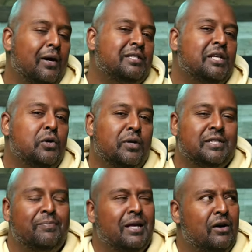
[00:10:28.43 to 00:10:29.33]
You know, I did
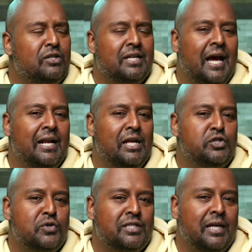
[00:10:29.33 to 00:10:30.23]
notice something else kind of
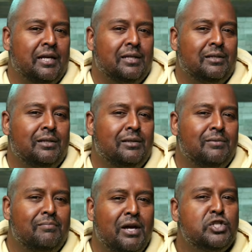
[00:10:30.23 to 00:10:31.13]
interesting.
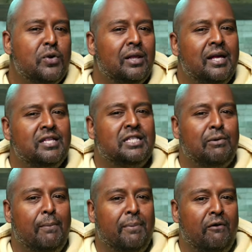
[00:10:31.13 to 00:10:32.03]
Measuring
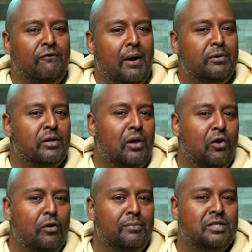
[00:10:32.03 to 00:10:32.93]
latency with Bell Fiber to the
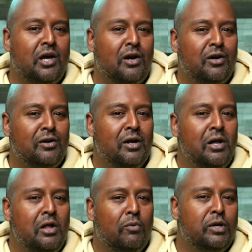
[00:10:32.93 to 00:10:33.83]
home is hard
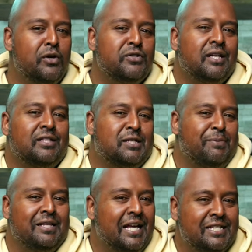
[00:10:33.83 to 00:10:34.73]
when you're using
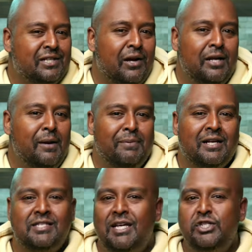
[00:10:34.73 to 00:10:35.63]
speedtest.net
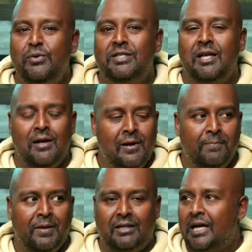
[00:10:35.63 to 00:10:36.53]
because the issue is
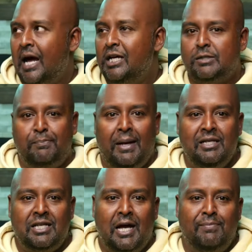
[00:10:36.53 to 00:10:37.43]
like the highest
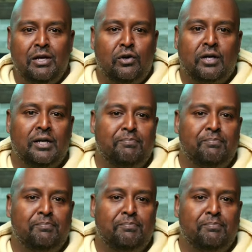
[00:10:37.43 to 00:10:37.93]
ping time that you're